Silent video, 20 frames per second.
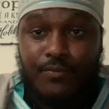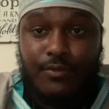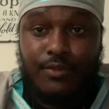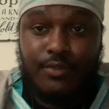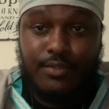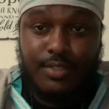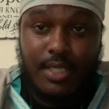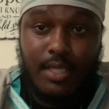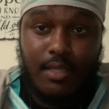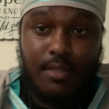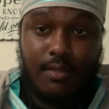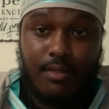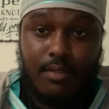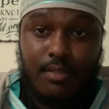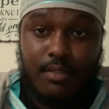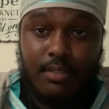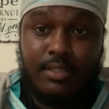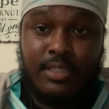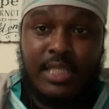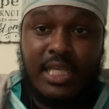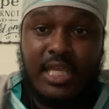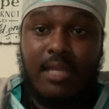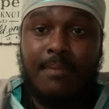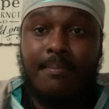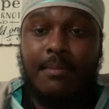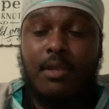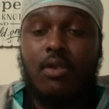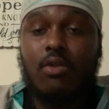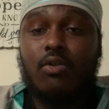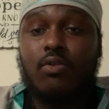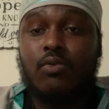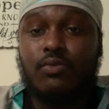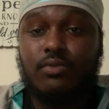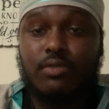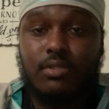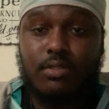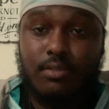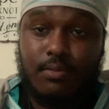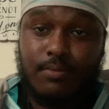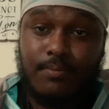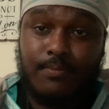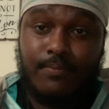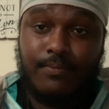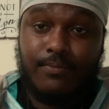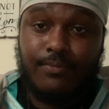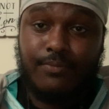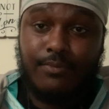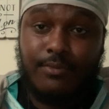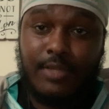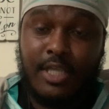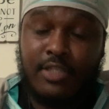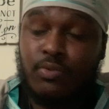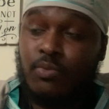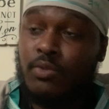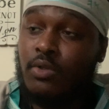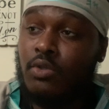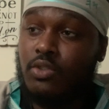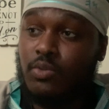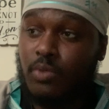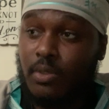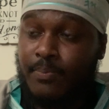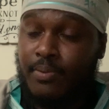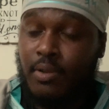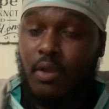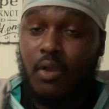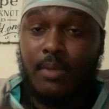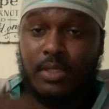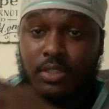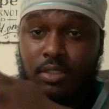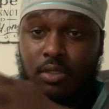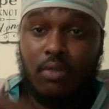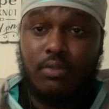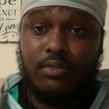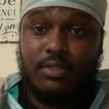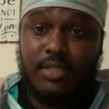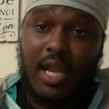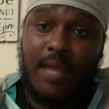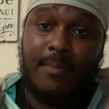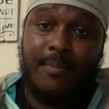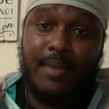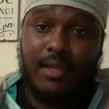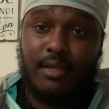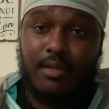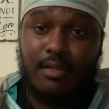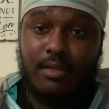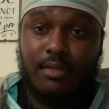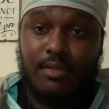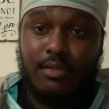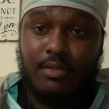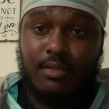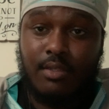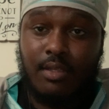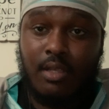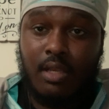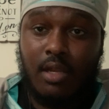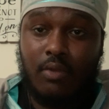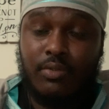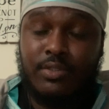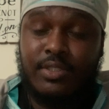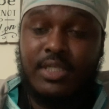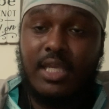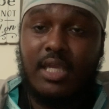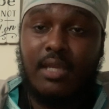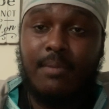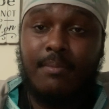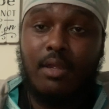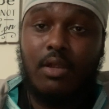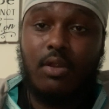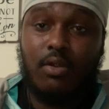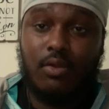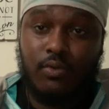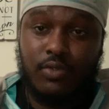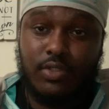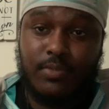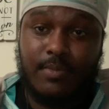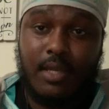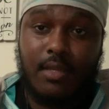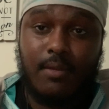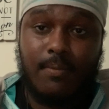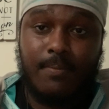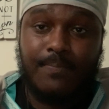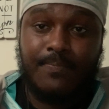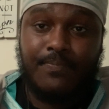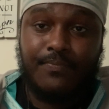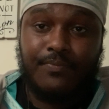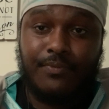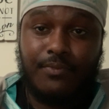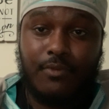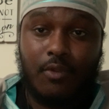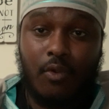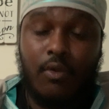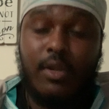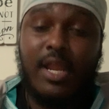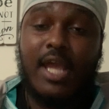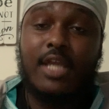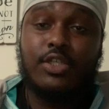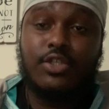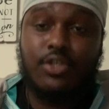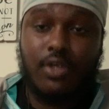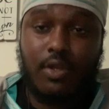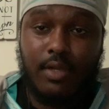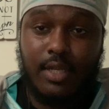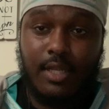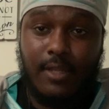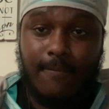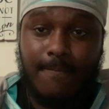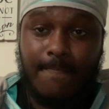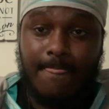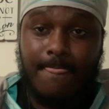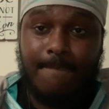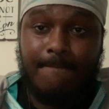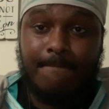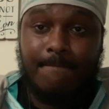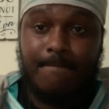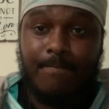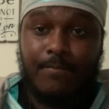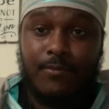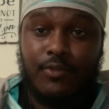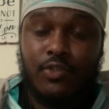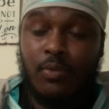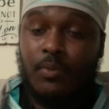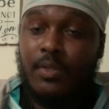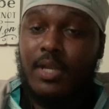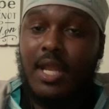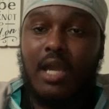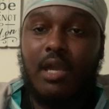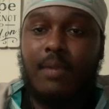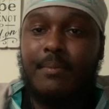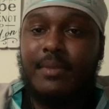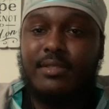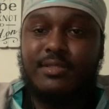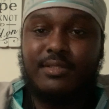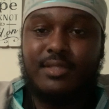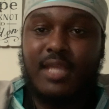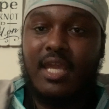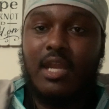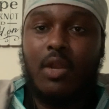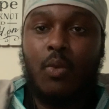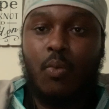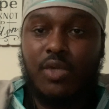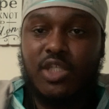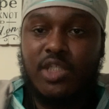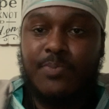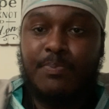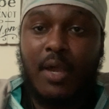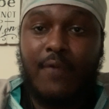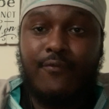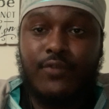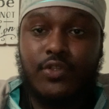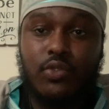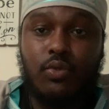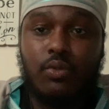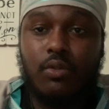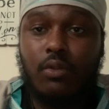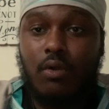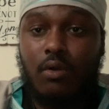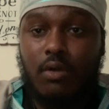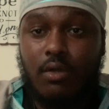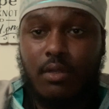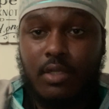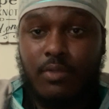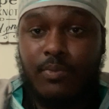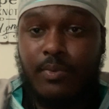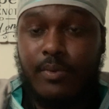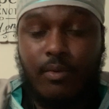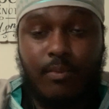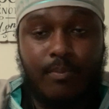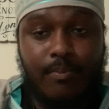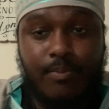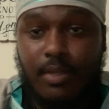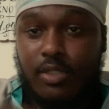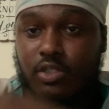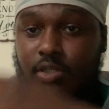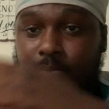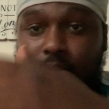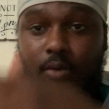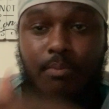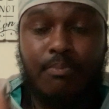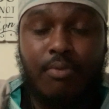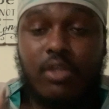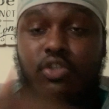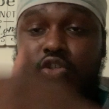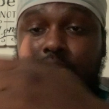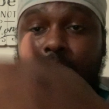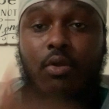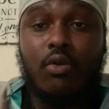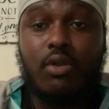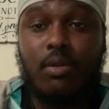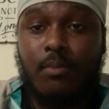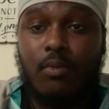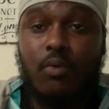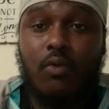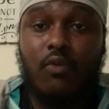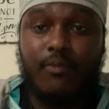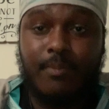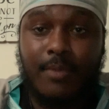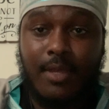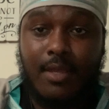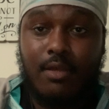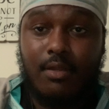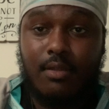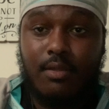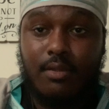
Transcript: See? Seeking miracles. That's what we're going to word pilgrims going to that, man. You know, seeking miracles, man. On that journey. So we're not gonna be staying in one spot for too long. We're gonna, brother's gonna be on the move, man